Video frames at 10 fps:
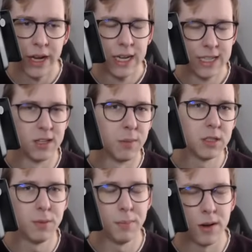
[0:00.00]
So
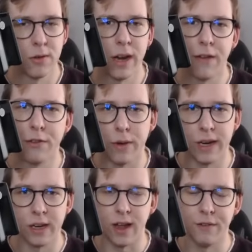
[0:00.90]
most people already have
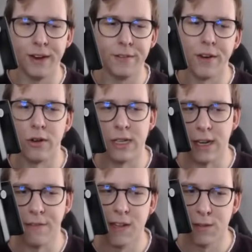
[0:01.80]
great IV
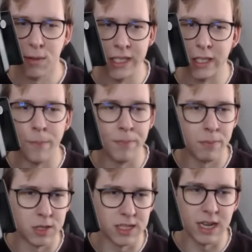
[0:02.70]
variants of this one, so
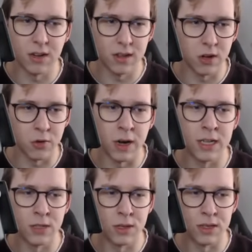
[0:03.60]
most likely not the
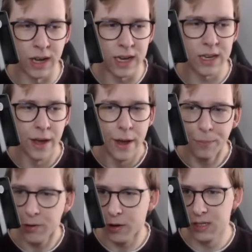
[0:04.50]
greatest one to get.
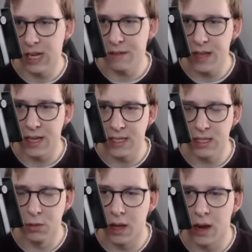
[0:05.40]
You're going to have the
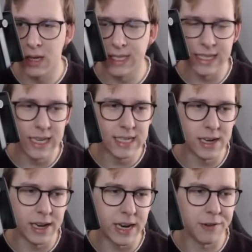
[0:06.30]
Hisuian
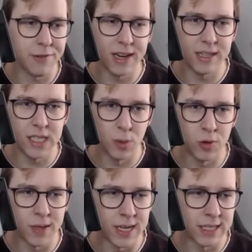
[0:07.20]
Sneasel, and I feel like this
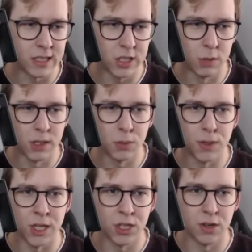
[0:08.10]
Pokemon has so much
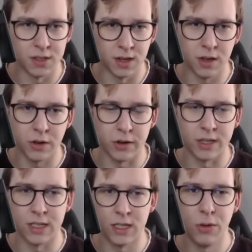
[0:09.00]
potential also in the
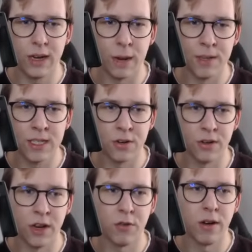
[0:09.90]
current Hisui Cup that's
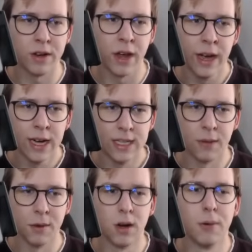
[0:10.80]
currently around.
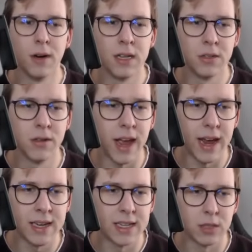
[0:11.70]
So I'm gonna put it into the
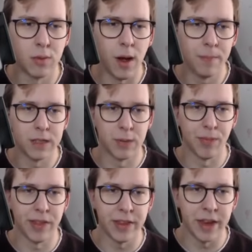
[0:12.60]
A tier as well,
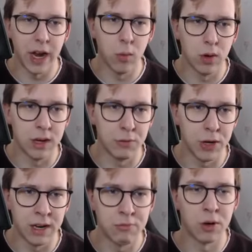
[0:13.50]
something I would
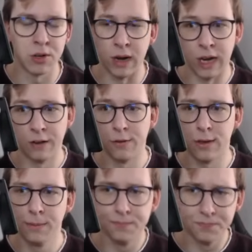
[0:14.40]
really want to hunt for.